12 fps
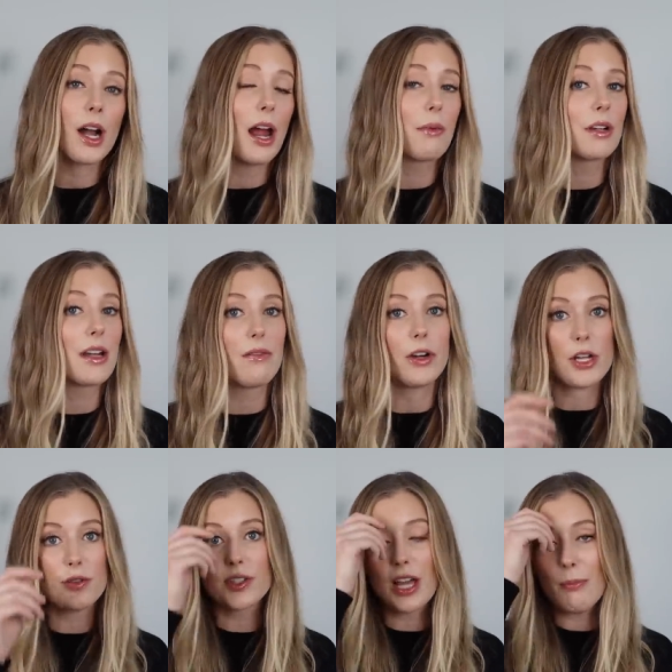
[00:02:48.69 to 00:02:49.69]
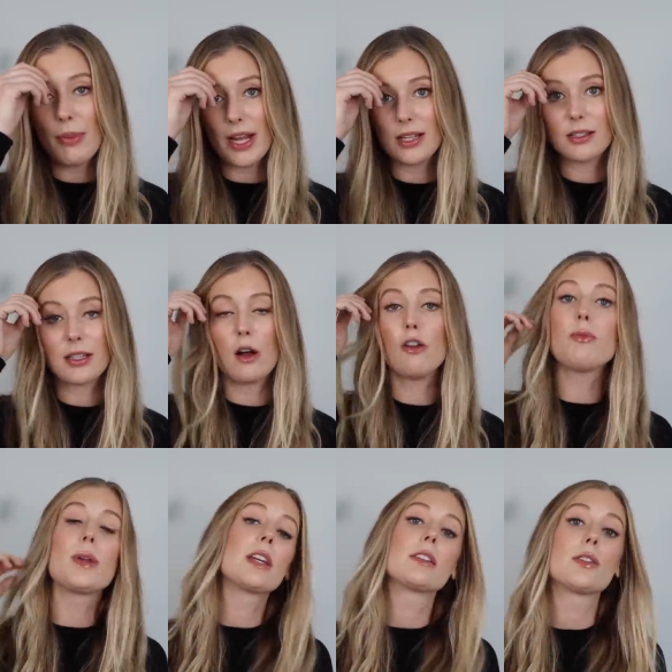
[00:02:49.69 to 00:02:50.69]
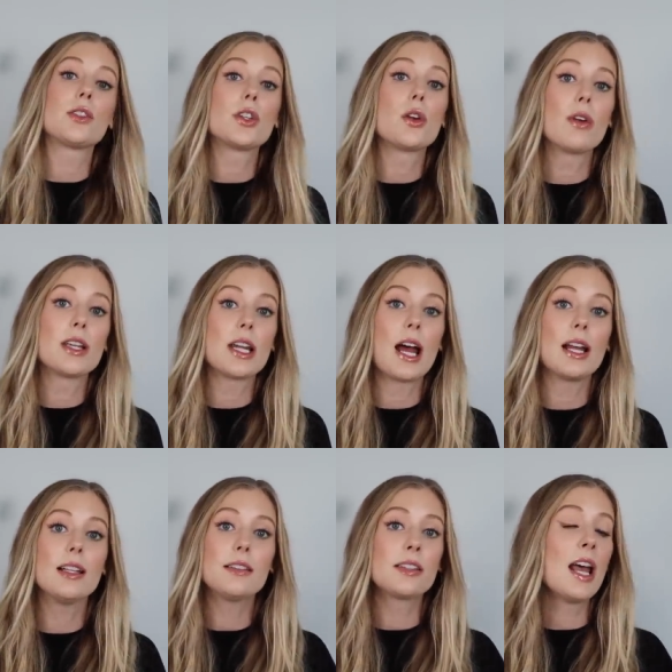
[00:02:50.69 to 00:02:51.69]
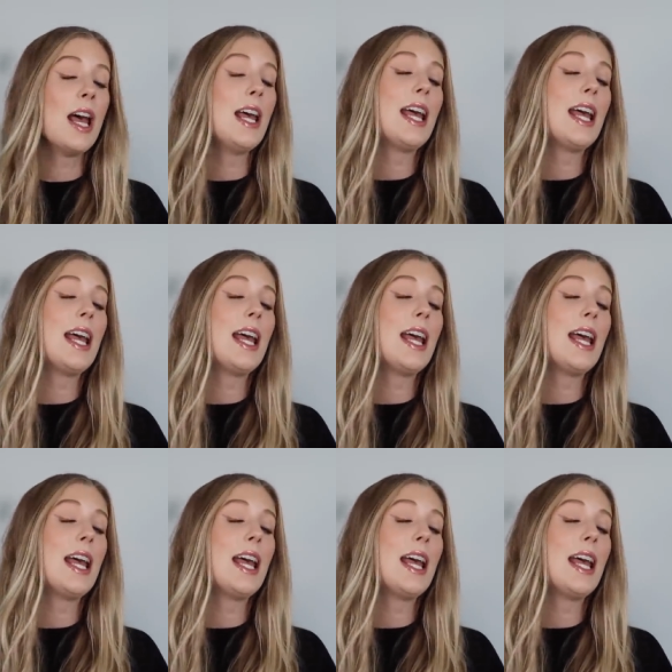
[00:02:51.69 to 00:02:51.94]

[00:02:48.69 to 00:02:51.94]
I would never use that by itself because it's too intense.